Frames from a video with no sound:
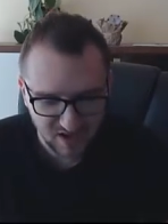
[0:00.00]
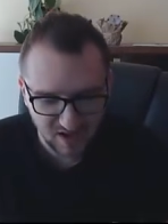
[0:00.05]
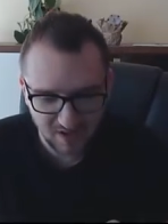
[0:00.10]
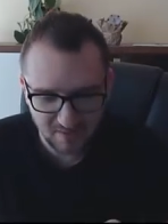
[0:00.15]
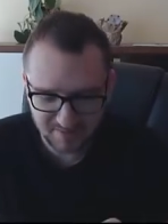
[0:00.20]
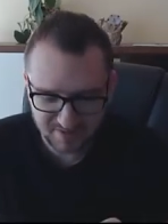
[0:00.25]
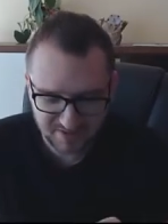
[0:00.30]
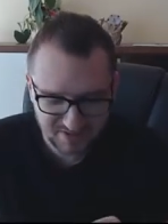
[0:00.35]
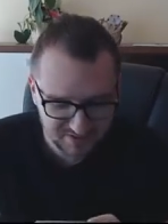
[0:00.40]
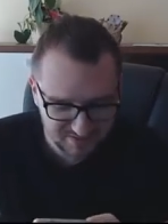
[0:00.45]

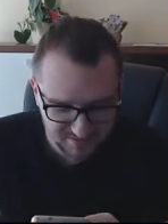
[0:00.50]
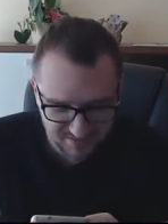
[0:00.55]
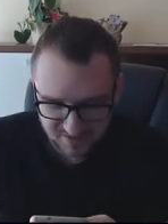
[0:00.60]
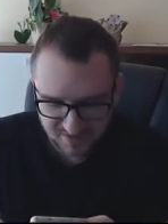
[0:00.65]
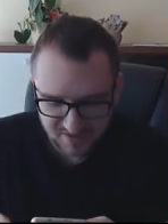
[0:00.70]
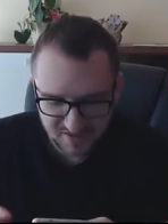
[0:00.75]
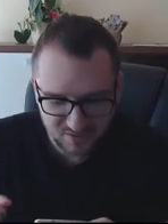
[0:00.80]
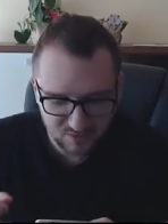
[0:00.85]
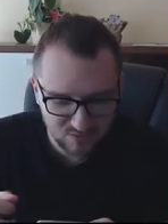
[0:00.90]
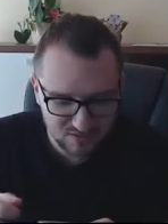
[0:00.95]
I mean,
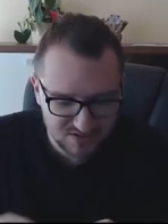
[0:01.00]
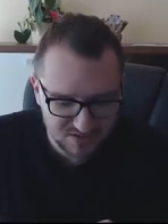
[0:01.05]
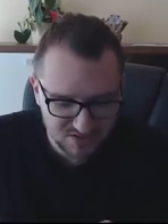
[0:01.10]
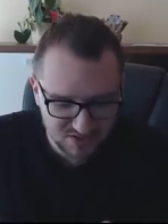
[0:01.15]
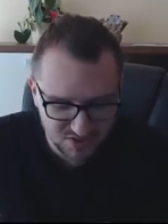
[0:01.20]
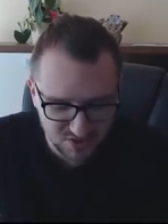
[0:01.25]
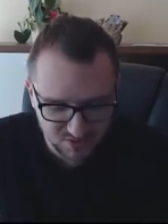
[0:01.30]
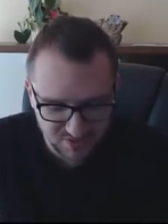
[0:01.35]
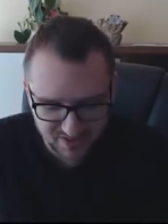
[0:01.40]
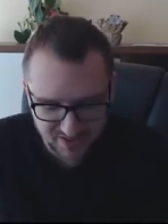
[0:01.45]
it
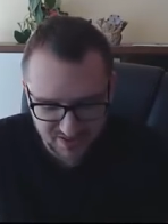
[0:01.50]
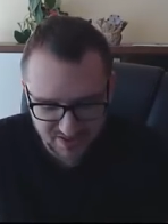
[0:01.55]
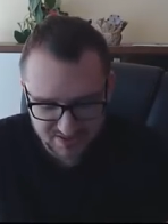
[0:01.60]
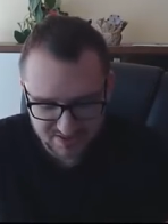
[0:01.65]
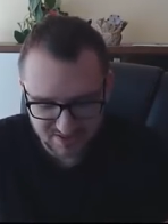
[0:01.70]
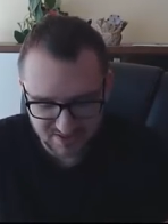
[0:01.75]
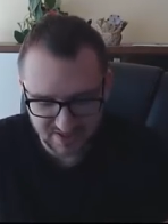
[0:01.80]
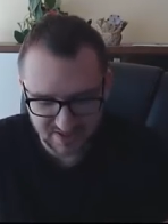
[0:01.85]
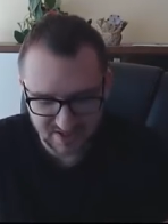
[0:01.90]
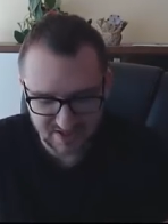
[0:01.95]
was too
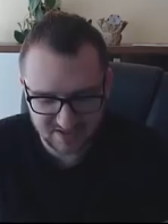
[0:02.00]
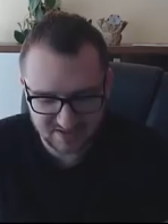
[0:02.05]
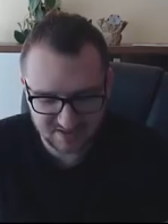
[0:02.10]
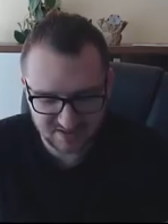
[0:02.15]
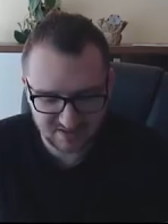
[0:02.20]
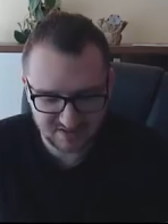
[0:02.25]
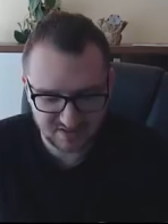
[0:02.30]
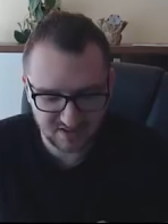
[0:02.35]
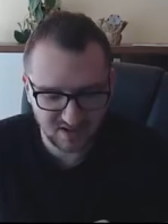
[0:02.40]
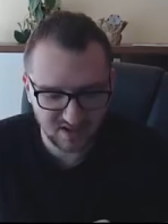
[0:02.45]
easy, guys.